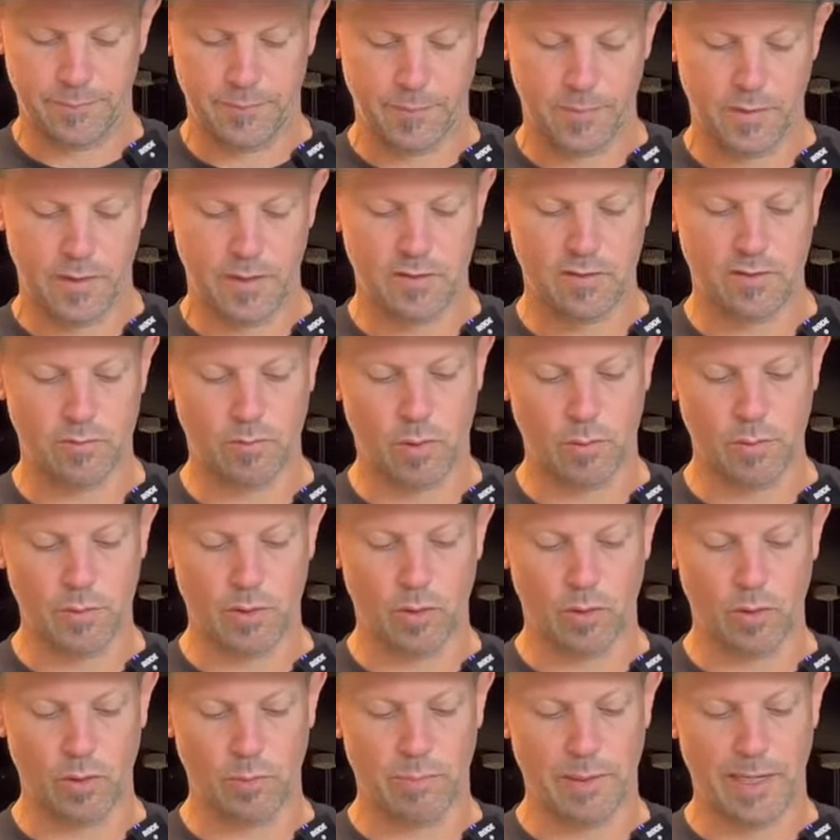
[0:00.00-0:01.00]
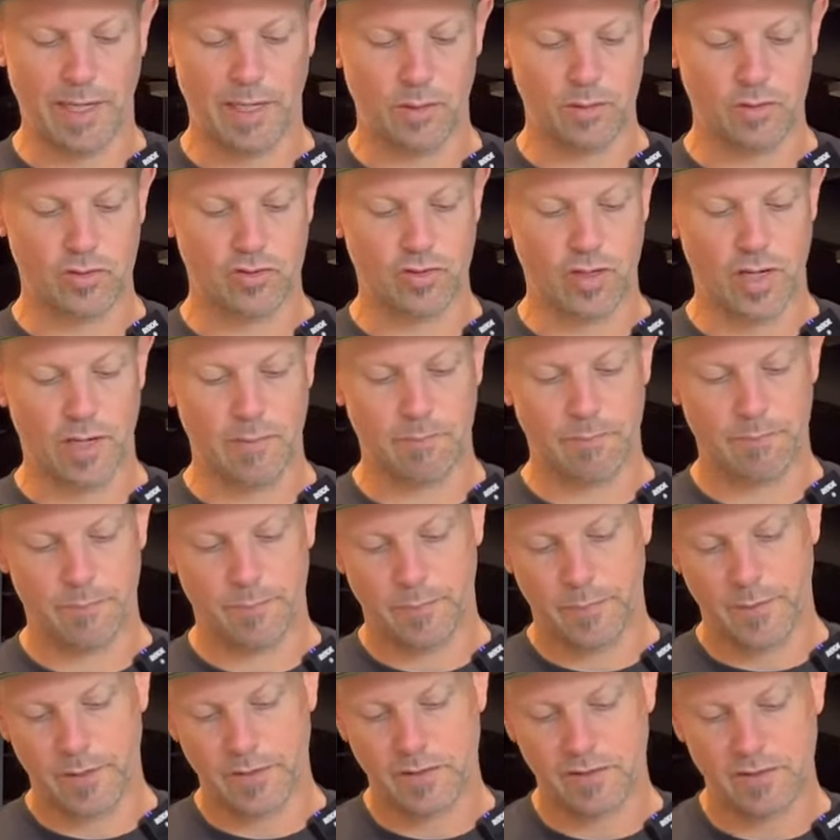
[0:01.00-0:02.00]
this is what we call the power strap.
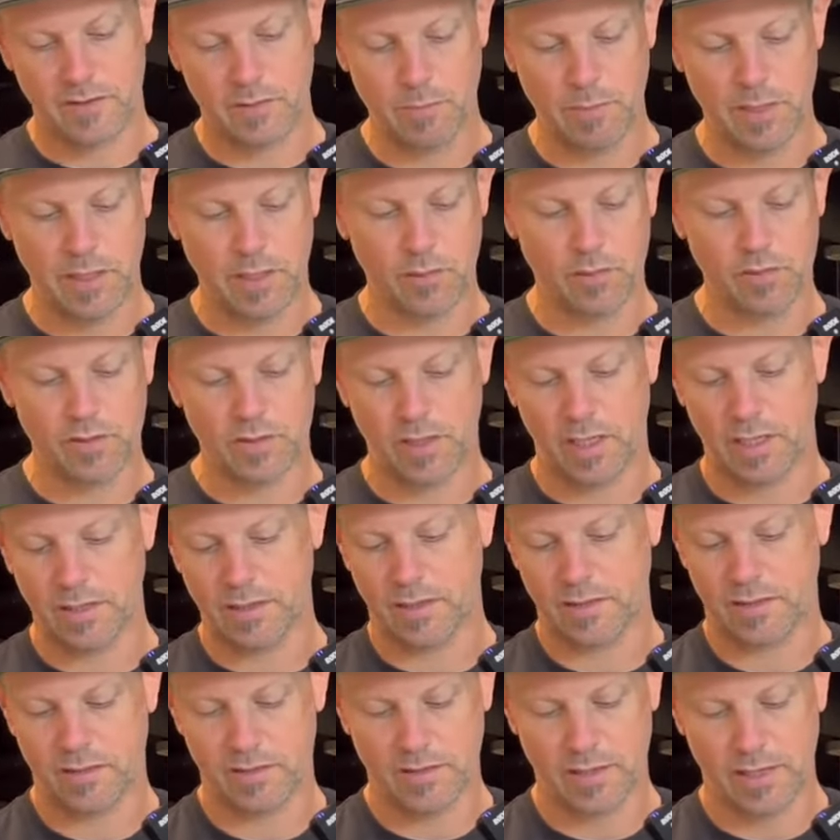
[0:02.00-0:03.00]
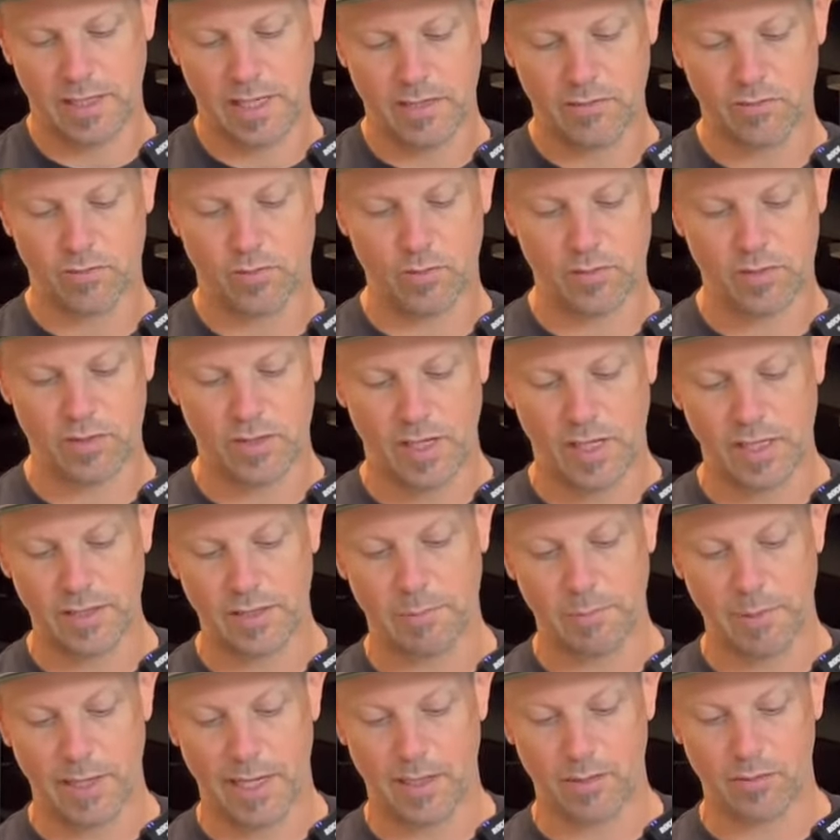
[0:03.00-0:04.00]
This is the medial side, this is the lateral side.
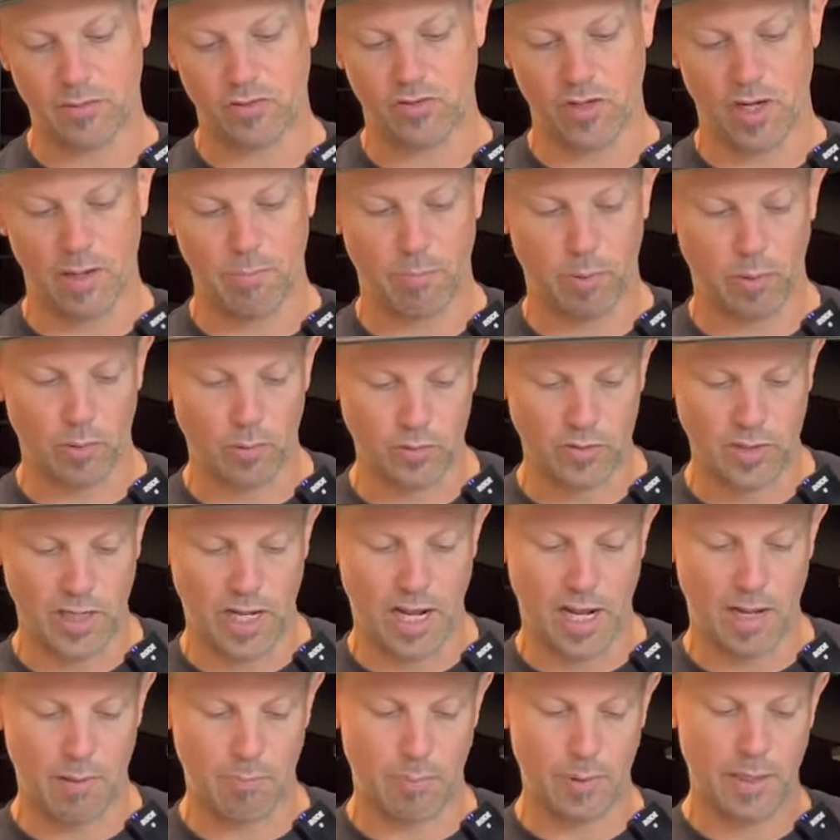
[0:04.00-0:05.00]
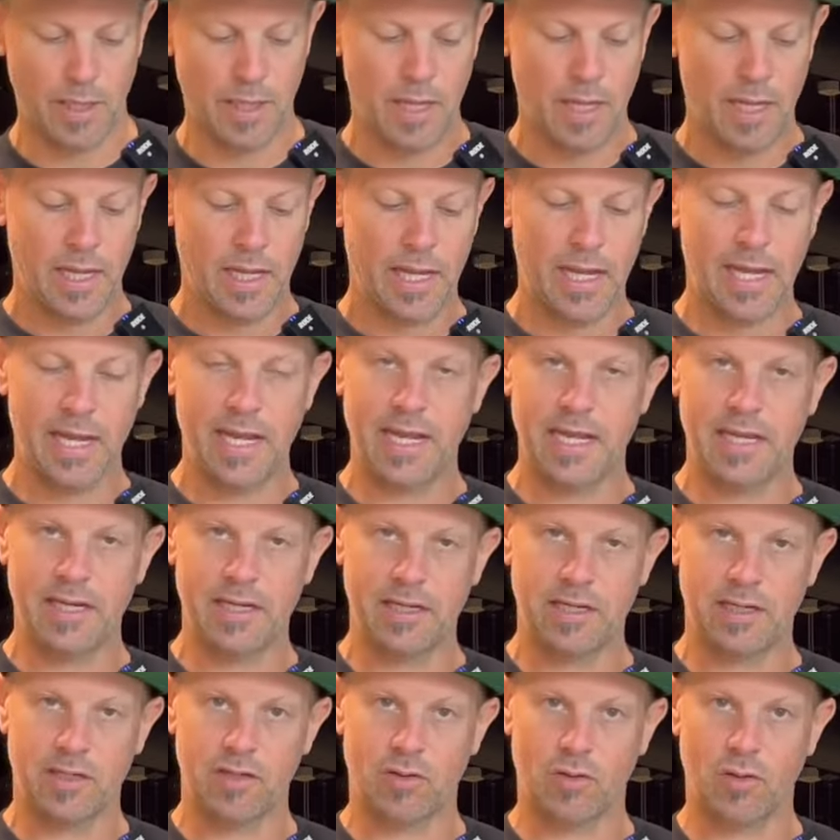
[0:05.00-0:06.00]
The power strap pulls up
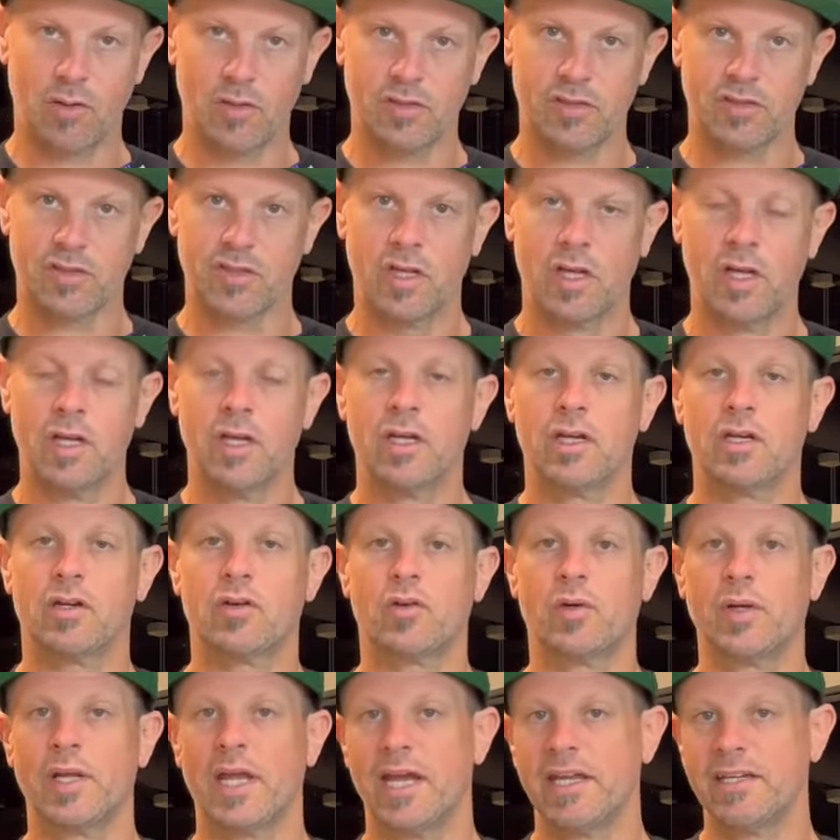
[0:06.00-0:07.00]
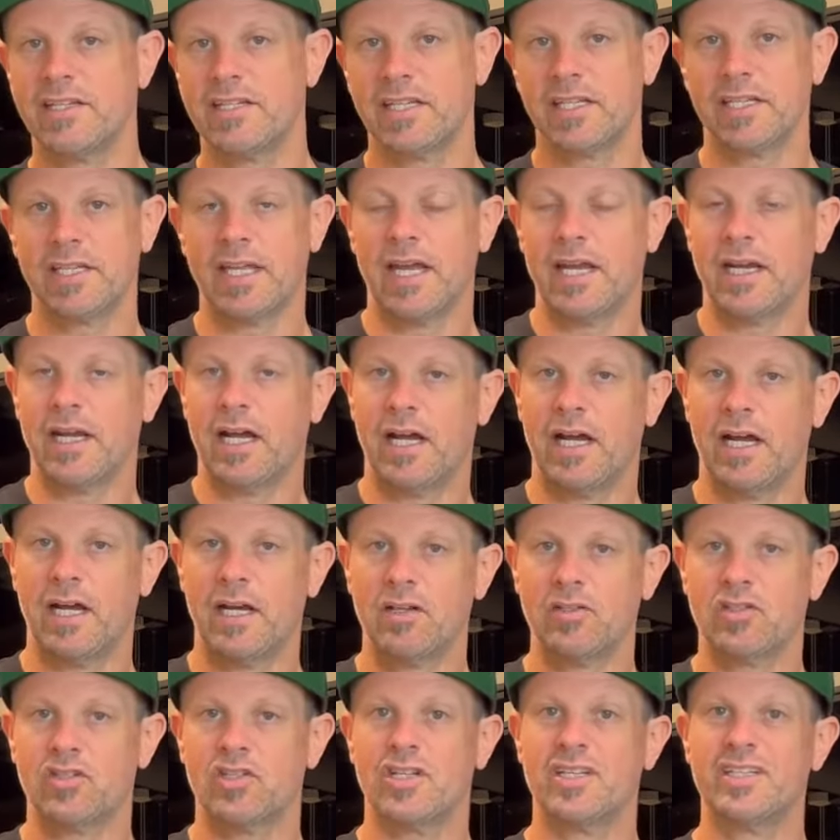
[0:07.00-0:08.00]
and across, creating that
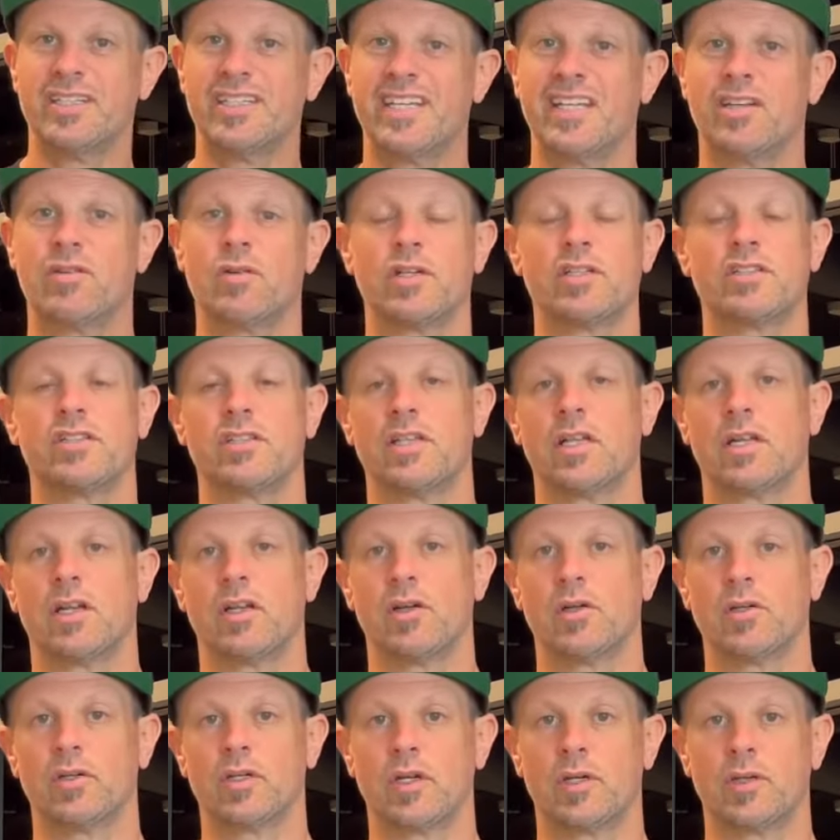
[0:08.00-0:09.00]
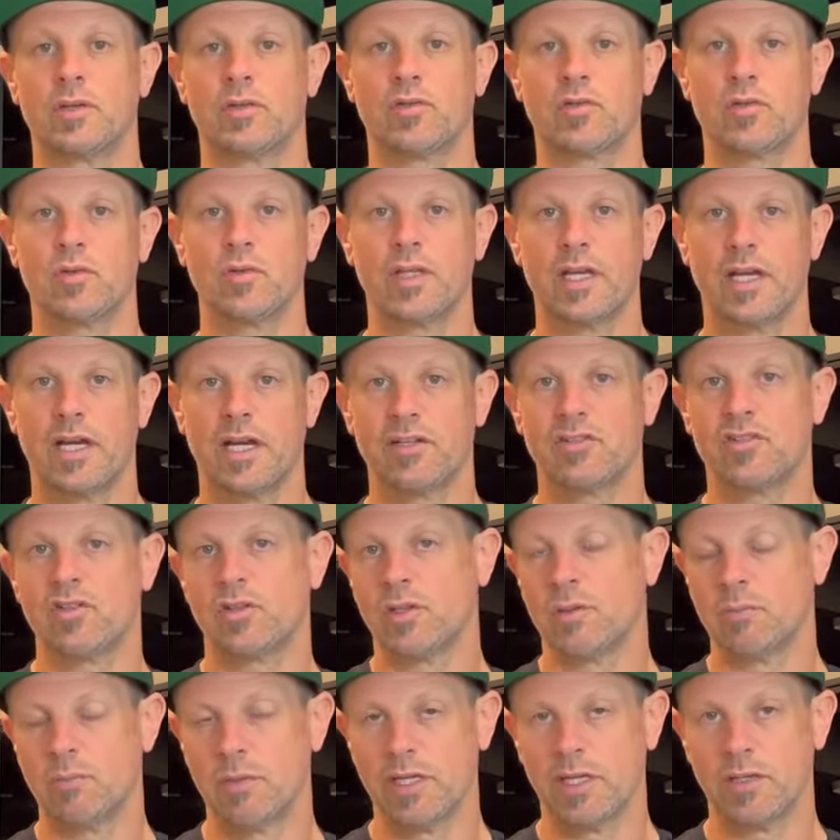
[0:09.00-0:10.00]
arch and decreasing the load going through the arch
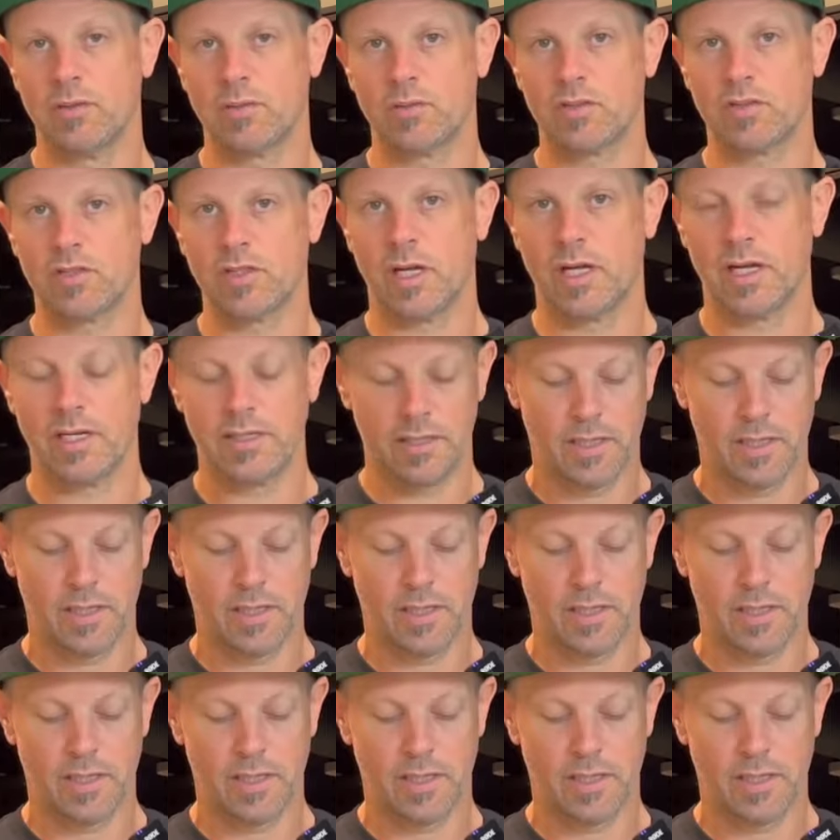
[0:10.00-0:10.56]
on the medial side.